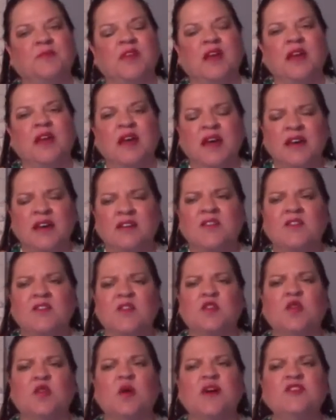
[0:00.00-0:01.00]
And it's
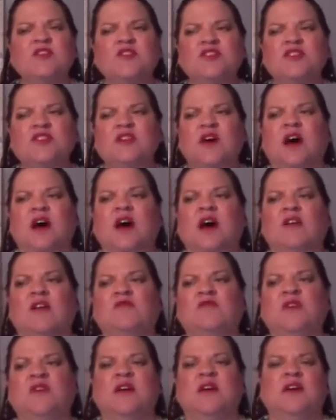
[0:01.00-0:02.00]
the question
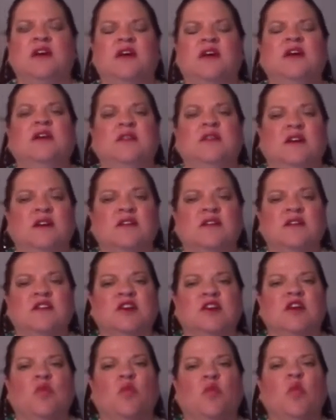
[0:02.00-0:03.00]
of,
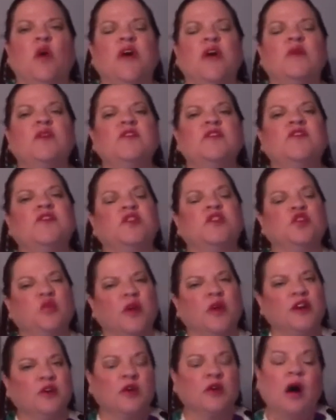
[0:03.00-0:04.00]
where is the
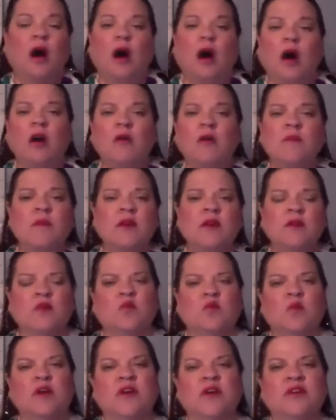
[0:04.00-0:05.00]
greater harm?
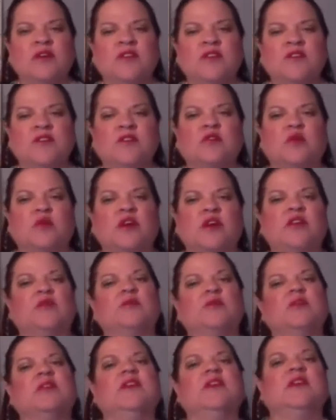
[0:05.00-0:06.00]
Where is the greater
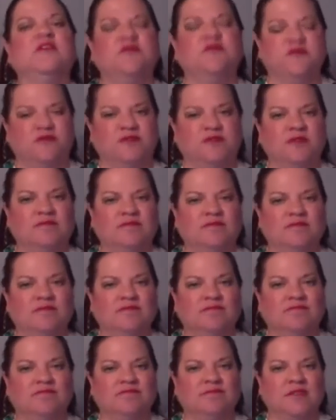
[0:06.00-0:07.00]
relief?
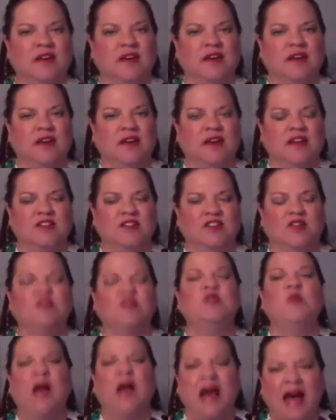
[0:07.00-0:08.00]
And so
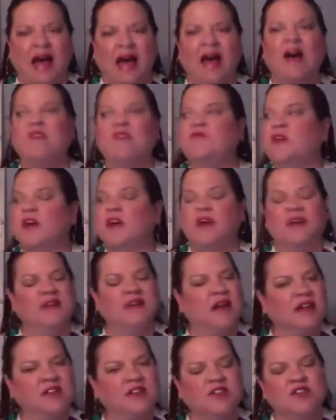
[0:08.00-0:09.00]
you have,
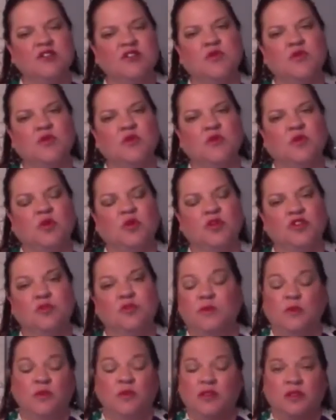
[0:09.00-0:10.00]
not just with abortion,
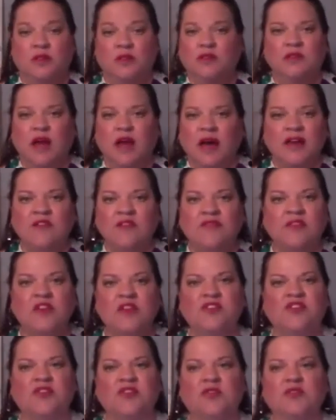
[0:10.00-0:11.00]
but with a lot of
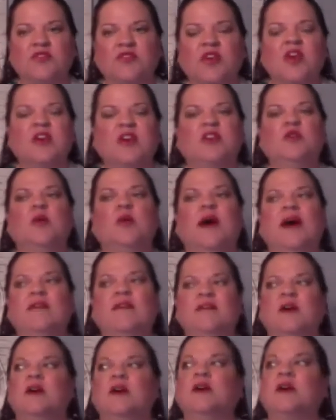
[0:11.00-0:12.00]
issues, you
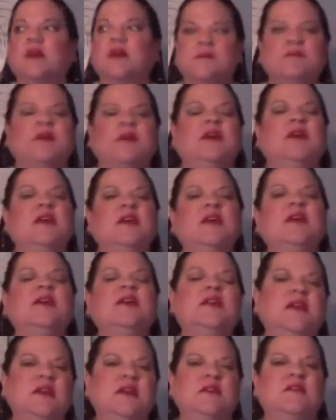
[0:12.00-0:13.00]
have competing
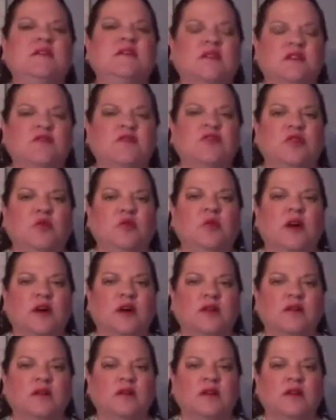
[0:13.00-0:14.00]
needs, if you
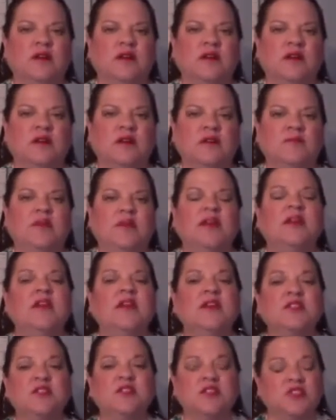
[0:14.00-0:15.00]
will,
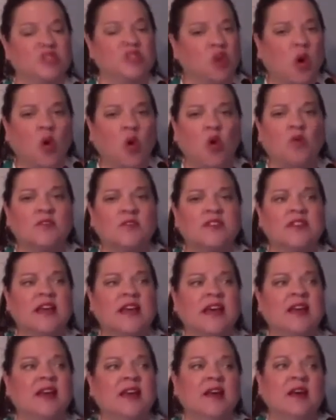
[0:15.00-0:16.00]
competing souls
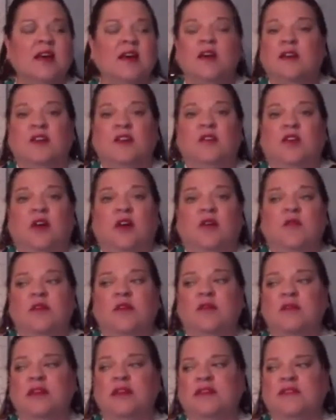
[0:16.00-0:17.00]
that, you know,
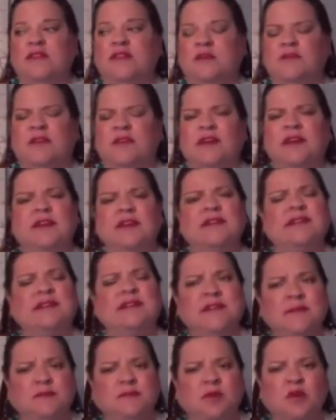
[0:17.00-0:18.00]
I mean, something as
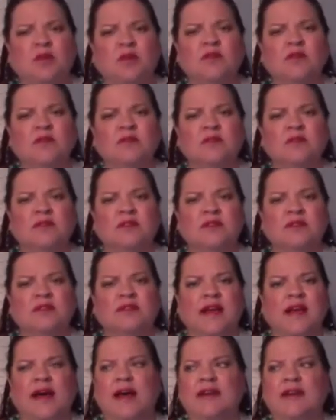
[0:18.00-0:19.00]
simple
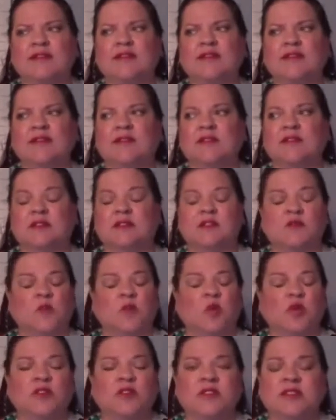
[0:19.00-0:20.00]
as a
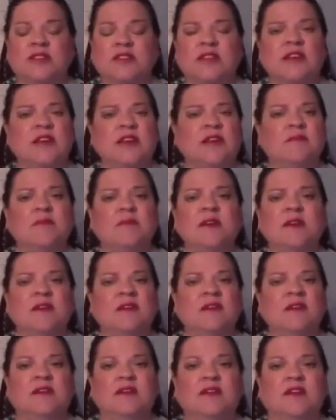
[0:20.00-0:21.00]
sports team,
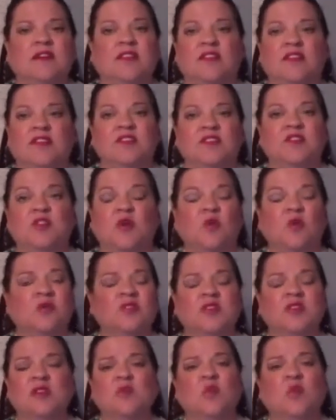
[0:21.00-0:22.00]
the
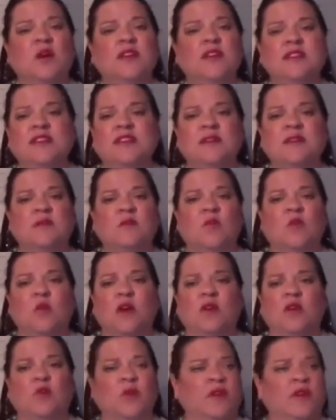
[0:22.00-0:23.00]
souls on one team
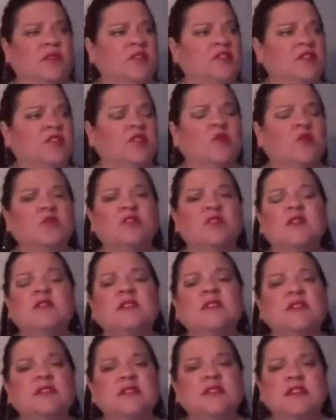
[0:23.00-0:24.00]
want to win, the souls on
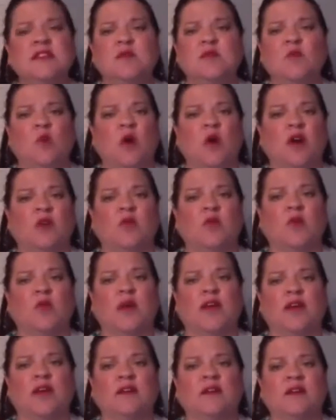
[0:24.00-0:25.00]
this team want to
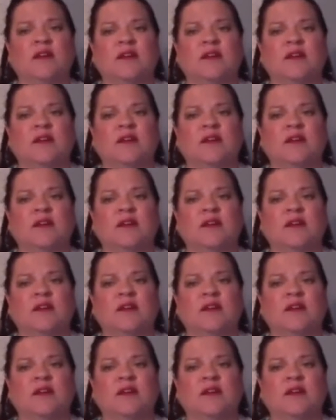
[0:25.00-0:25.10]
win.